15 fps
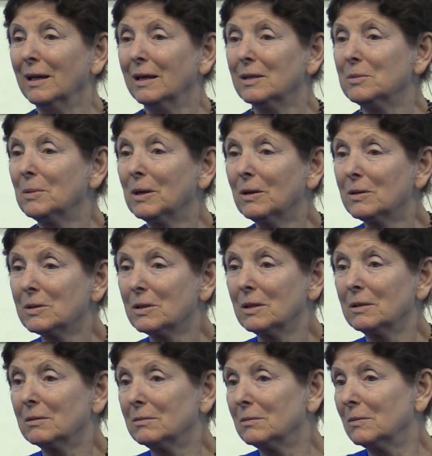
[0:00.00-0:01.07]
It's because
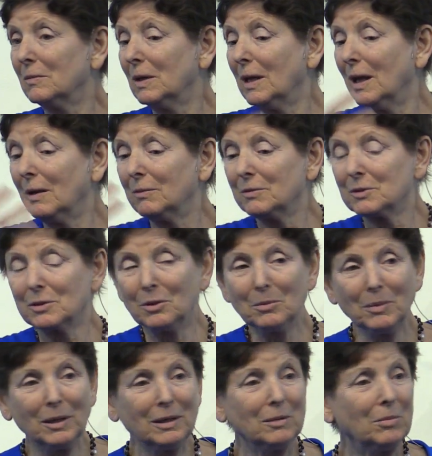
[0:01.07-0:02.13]
that we have so
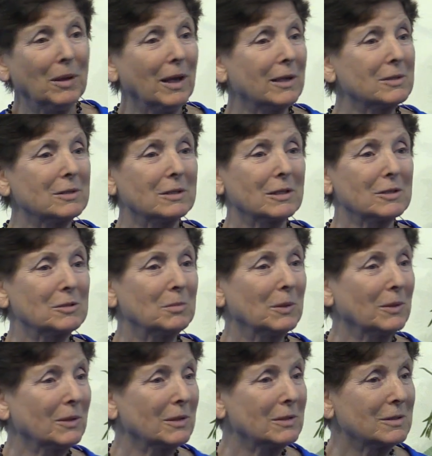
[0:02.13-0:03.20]
many past
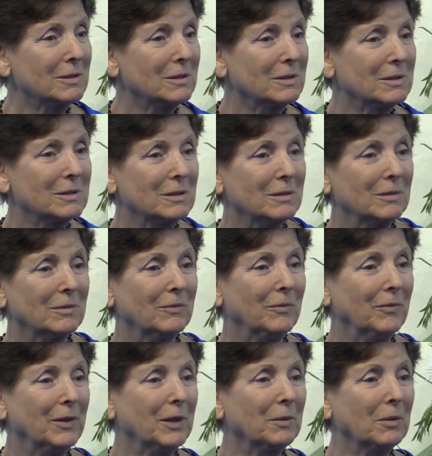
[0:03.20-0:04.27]
experiences
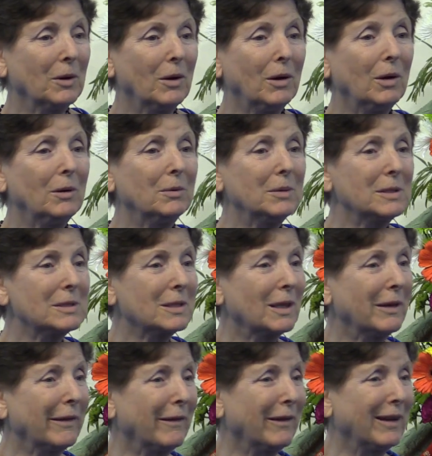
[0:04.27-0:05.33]
that we're always
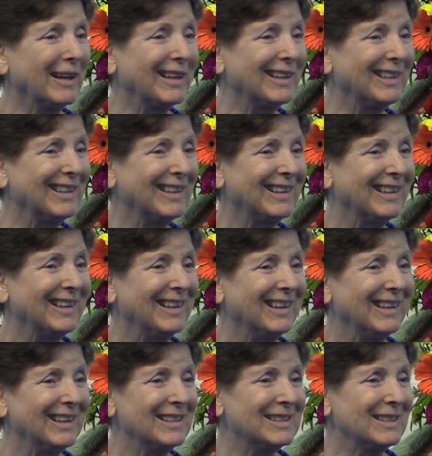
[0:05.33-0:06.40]
carrying.
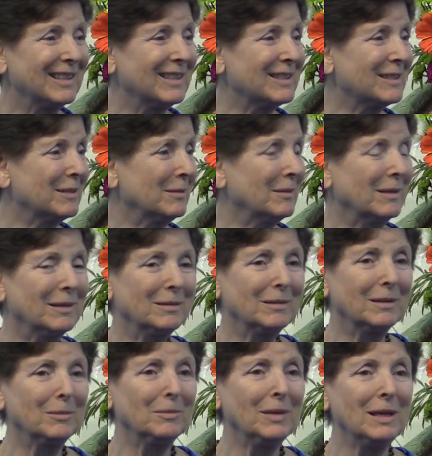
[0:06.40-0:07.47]
It's
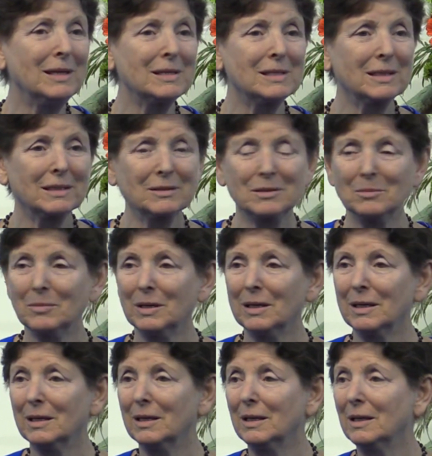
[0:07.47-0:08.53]
amazing to
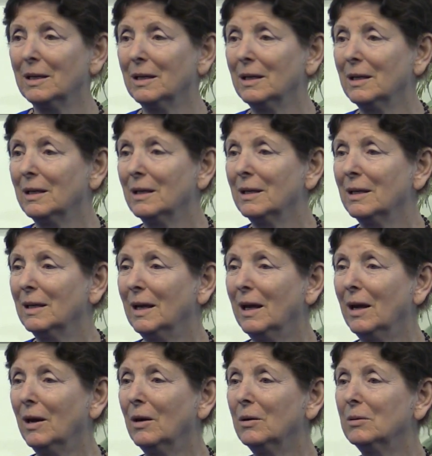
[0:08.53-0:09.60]
me
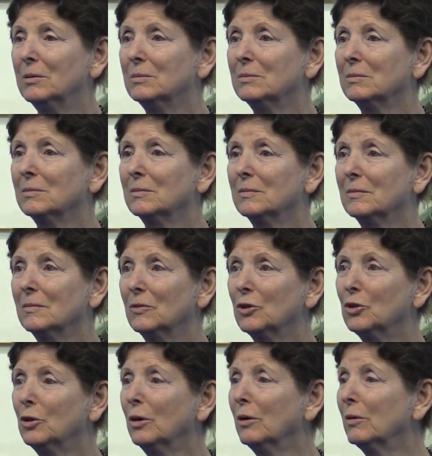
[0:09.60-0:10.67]
how
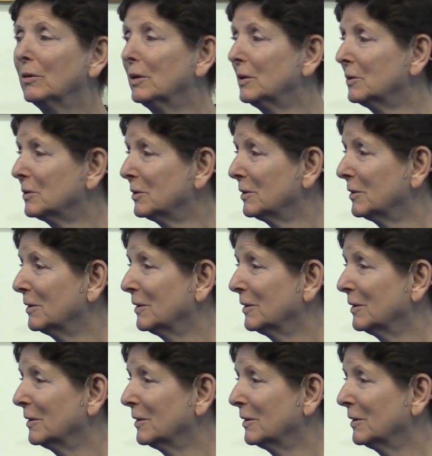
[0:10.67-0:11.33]
current